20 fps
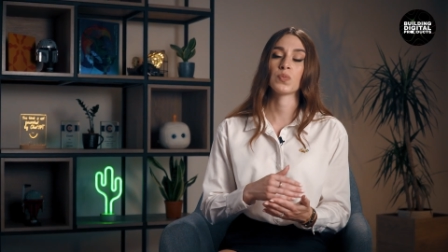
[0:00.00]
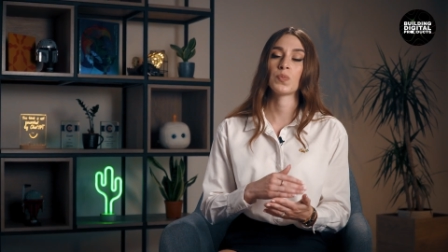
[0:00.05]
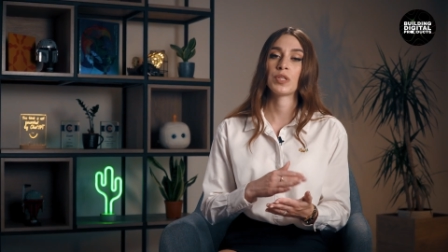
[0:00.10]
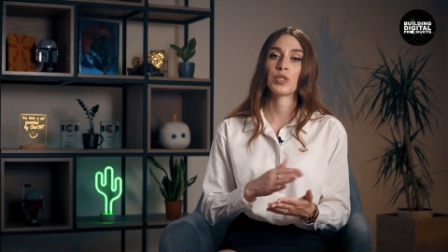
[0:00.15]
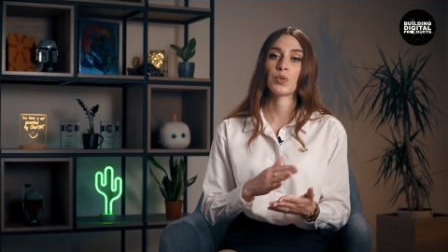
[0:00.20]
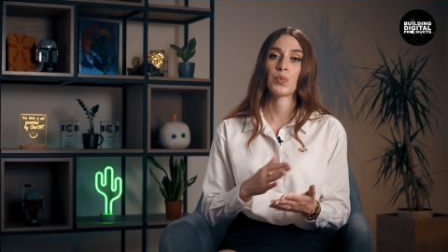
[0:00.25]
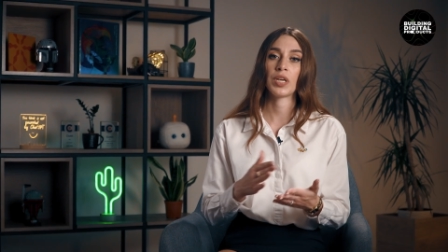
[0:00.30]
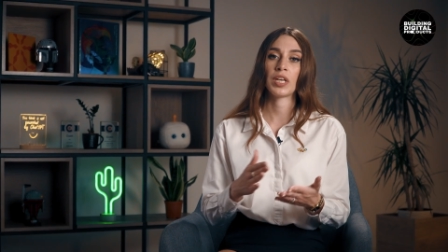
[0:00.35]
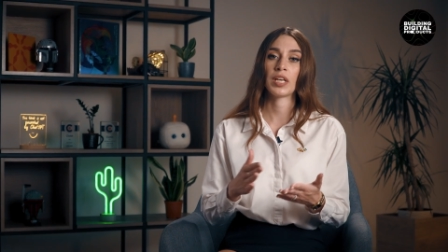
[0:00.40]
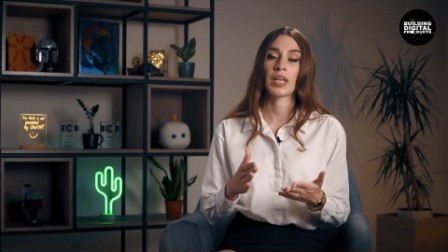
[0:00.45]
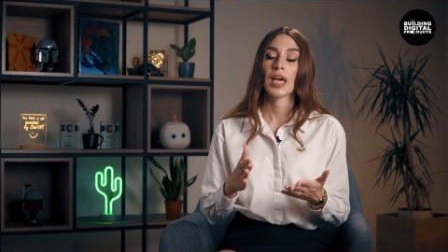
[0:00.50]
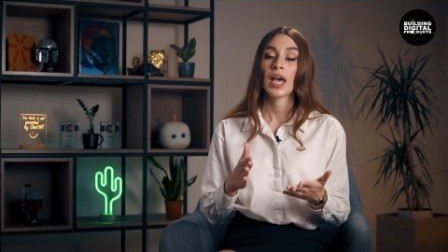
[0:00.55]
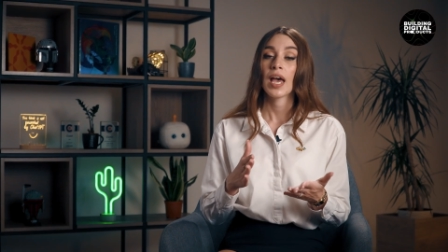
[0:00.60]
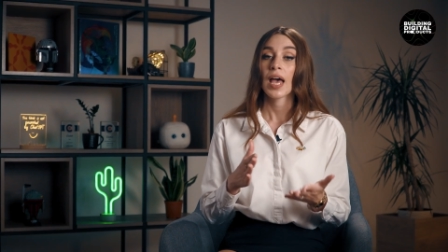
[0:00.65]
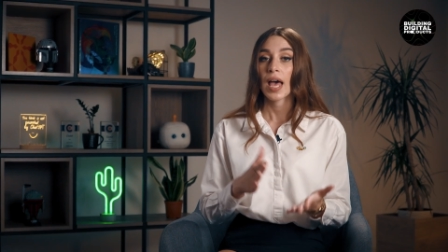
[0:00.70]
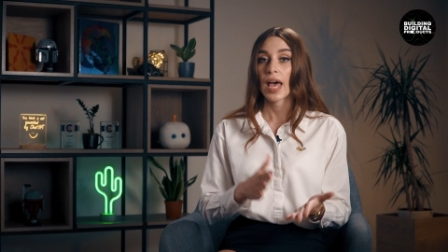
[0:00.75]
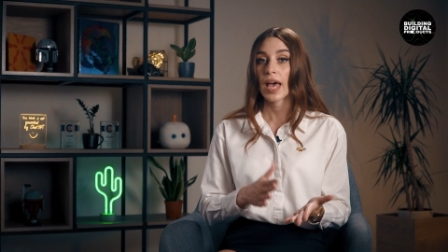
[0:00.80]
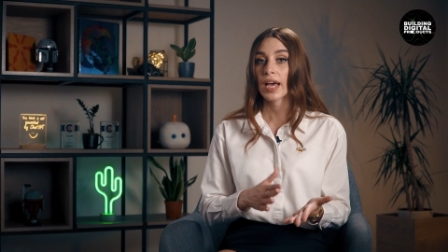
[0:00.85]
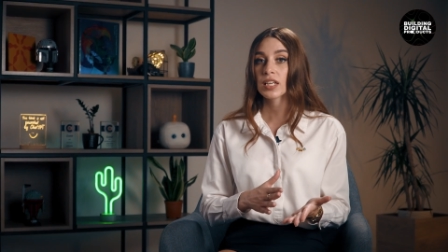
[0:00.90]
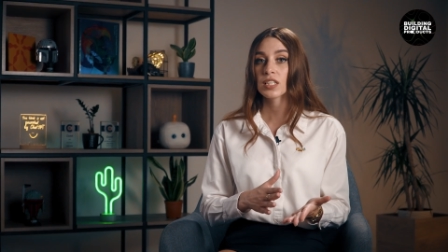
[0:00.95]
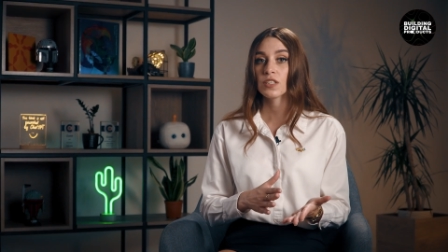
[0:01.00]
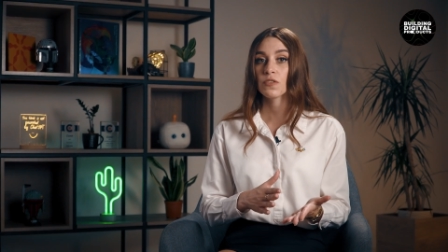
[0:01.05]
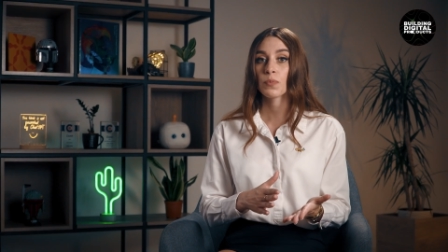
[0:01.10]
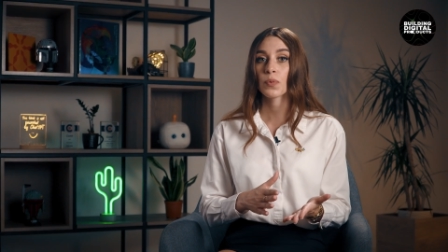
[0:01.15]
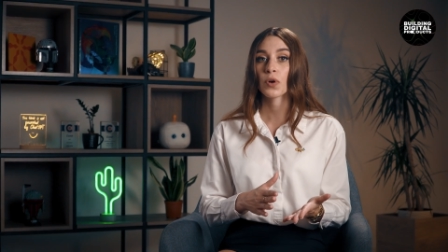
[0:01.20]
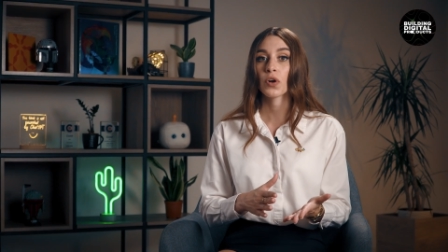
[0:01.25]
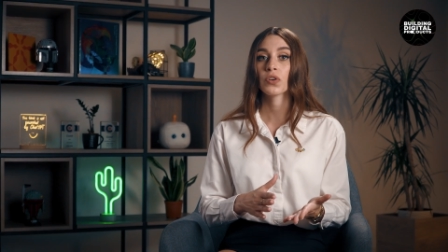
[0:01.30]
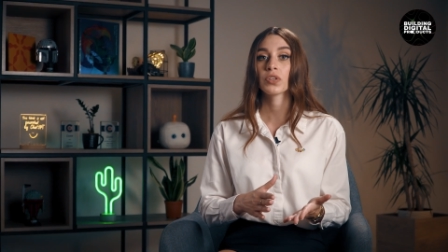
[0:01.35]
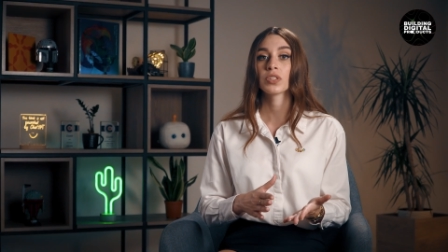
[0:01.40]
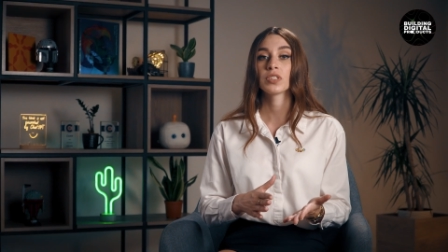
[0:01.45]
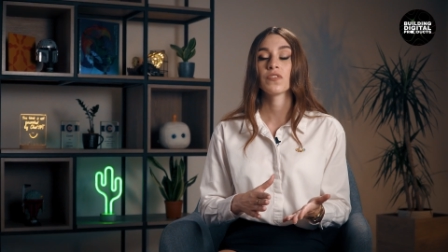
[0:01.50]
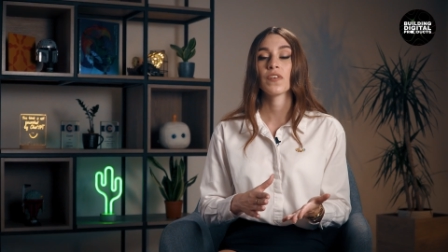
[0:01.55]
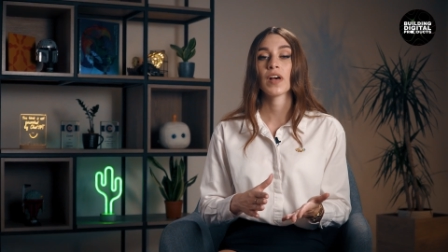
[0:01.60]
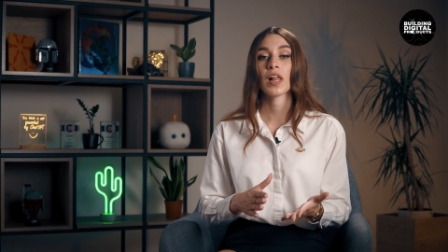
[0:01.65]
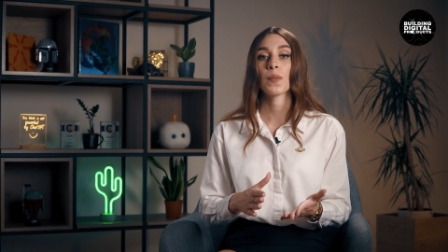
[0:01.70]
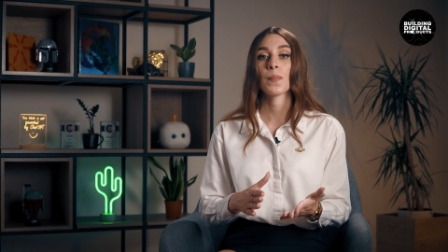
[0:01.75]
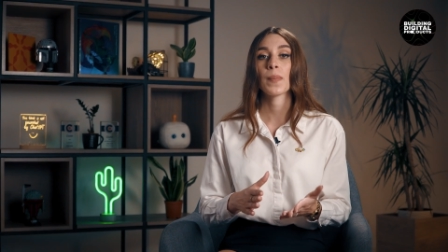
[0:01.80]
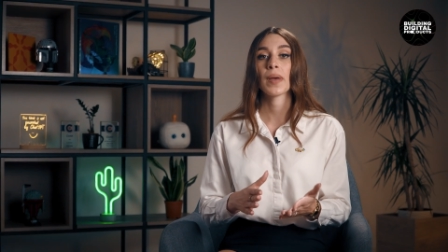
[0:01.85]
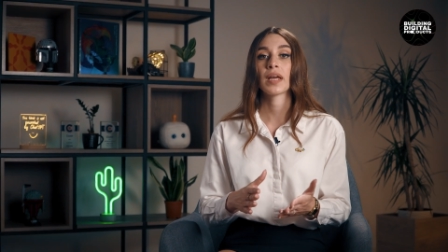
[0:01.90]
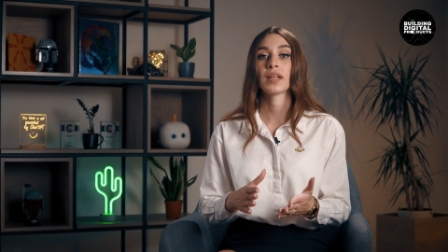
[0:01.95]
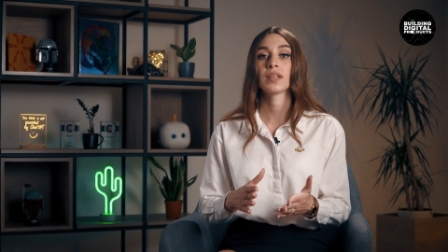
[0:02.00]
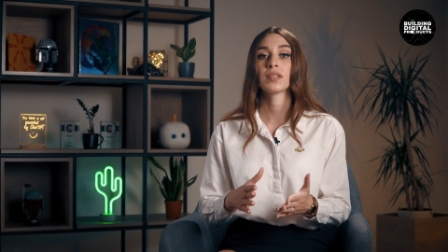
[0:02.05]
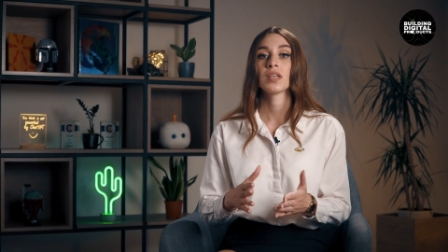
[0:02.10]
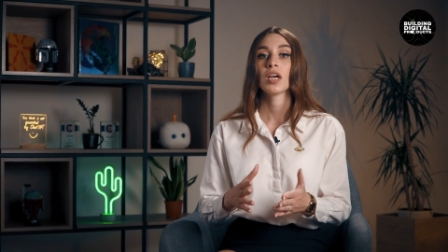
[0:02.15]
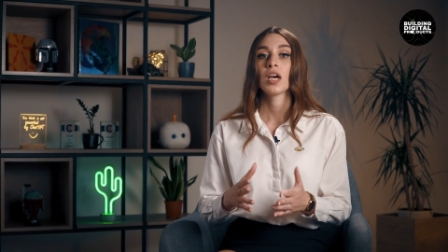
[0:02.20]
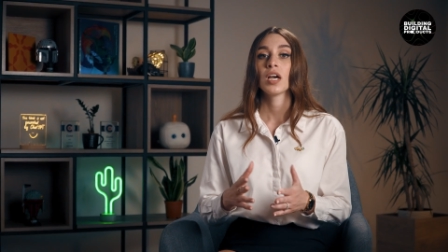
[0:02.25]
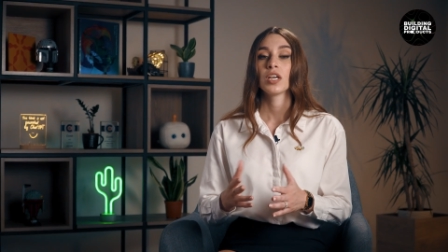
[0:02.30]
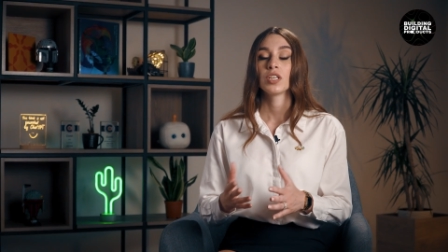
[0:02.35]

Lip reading: between active product development